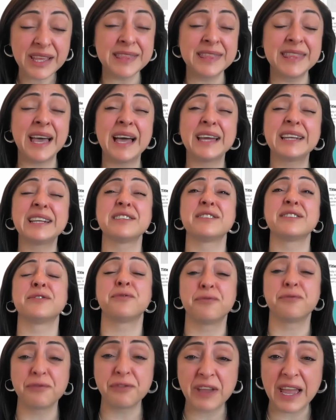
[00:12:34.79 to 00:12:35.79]
That is
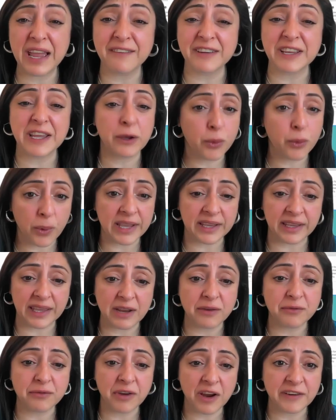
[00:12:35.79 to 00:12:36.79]
very quick
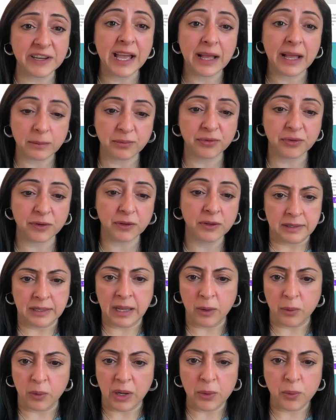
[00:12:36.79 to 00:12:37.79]
and very helpful.
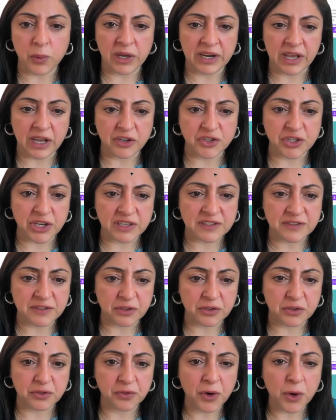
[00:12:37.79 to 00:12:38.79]
Now I want to adjust
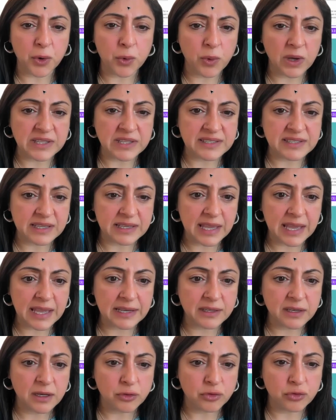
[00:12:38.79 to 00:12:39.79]
this row once
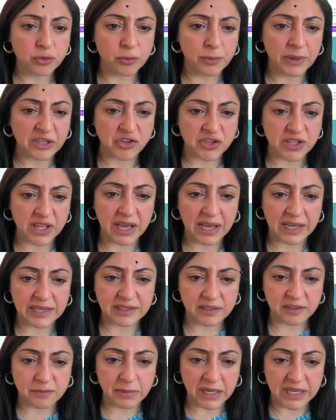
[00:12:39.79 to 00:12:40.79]
again to match the
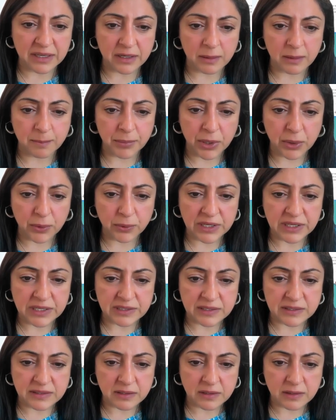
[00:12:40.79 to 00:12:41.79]
height of my
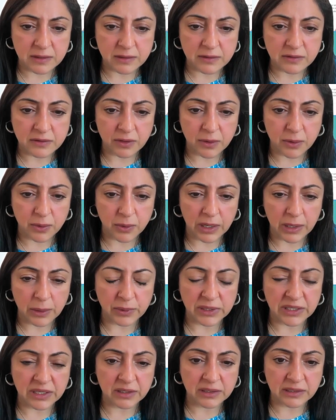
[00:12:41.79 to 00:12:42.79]
components. So I
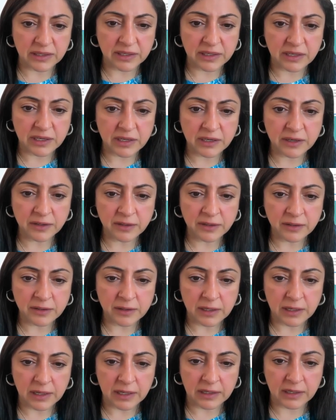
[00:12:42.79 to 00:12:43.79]
will click here
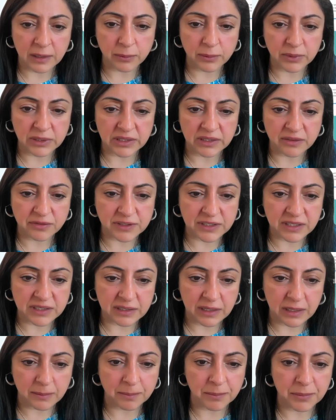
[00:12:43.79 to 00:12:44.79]
and I will lift
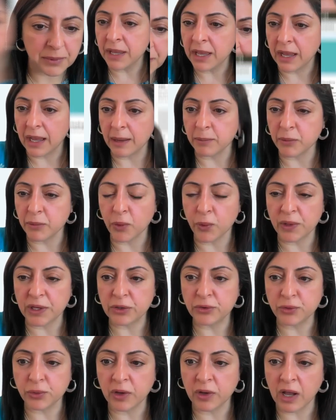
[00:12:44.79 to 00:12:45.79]
it up. I'm going
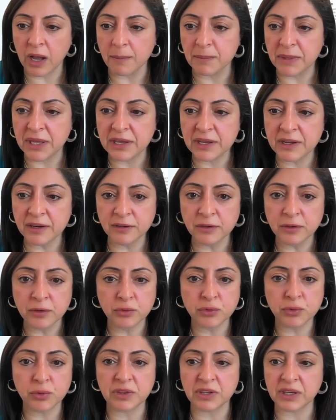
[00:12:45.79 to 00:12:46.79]
to come here
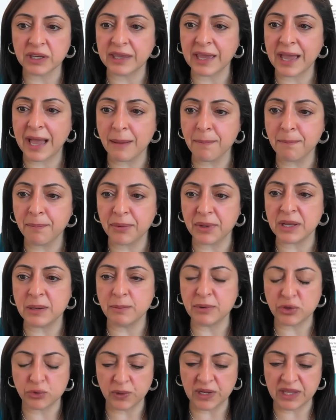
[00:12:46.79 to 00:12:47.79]
to the gap in
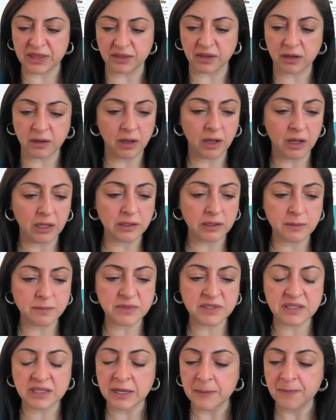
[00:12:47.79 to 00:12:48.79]
between the
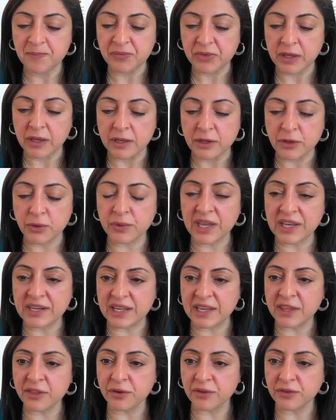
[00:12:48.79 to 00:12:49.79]
columns. You can
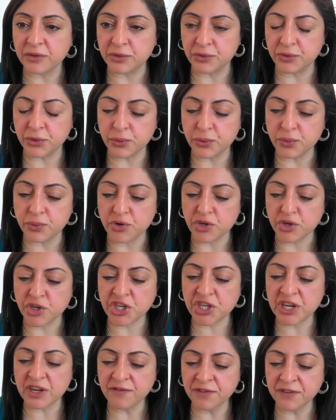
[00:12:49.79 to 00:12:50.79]
either do
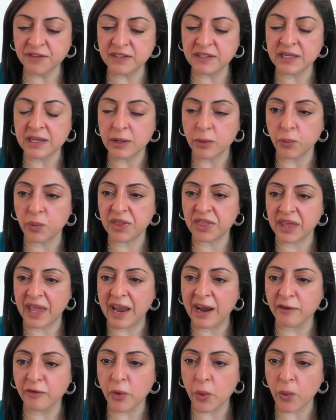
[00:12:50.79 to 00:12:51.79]
Shift with
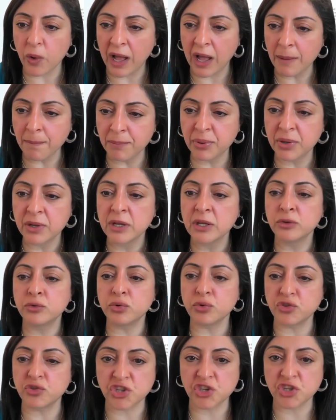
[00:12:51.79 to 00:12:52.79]
arrow up
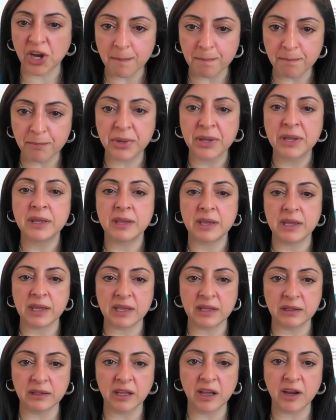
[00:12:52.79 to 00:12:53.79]
to jump
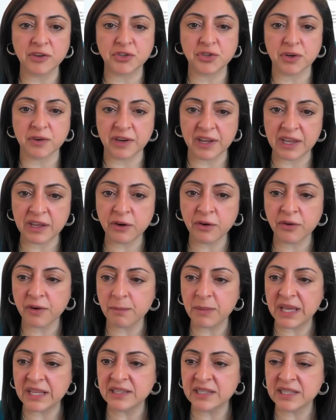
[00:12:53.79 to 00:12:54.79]
in larger
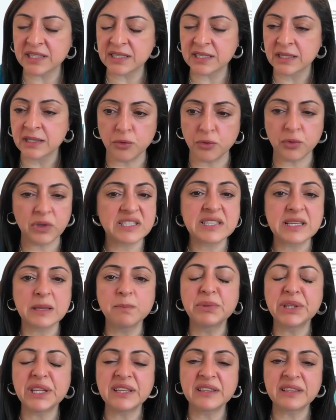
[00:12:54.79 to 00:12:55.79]
increments. You can
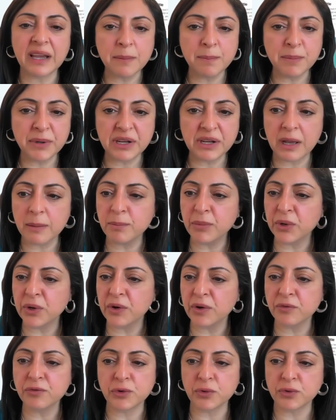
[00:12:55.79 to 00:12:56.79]
simply type a number
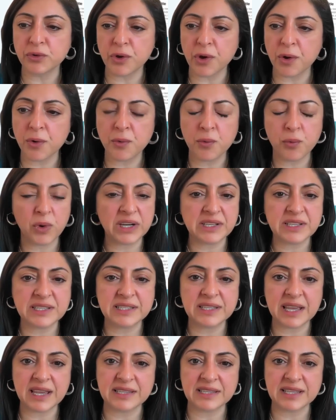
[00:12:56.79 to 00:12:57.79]
if you know what is
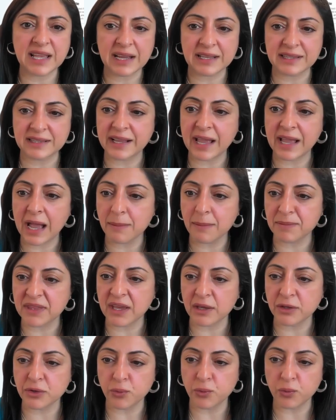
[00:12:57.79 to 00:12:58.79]
the exact gap
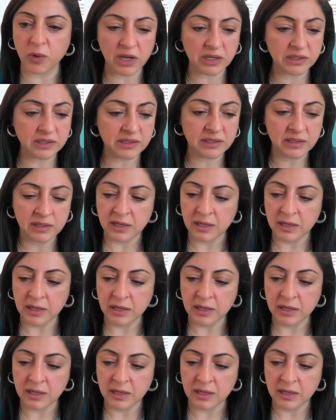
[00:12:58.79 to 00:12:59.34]
that you want.